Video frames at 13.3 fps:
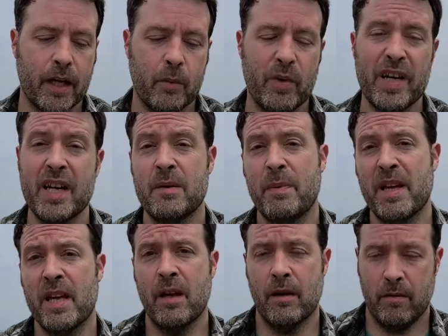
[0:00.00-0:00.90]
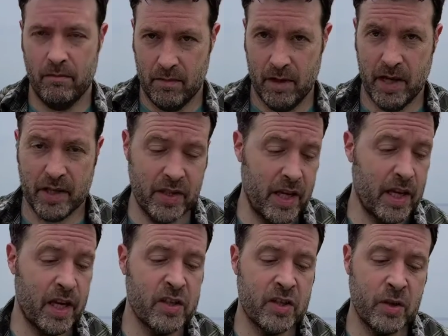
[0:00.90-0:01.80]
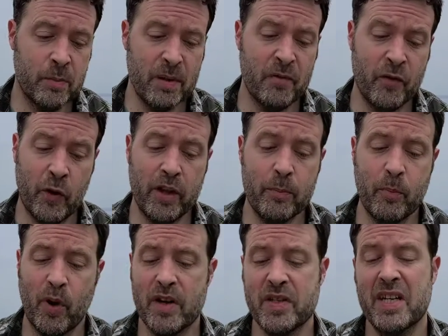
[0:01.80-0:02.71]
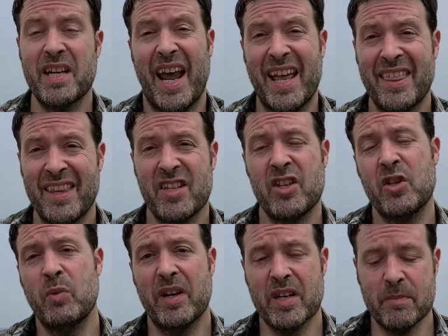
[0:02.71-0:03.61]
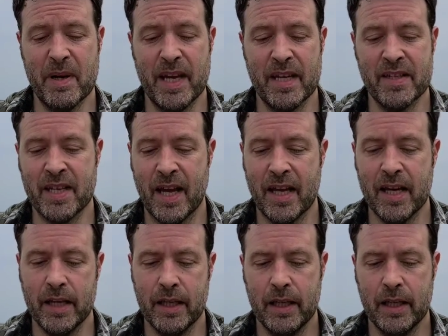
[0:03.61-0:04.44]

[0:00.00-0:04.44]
The next thing is to be fully present and listen to what is being said.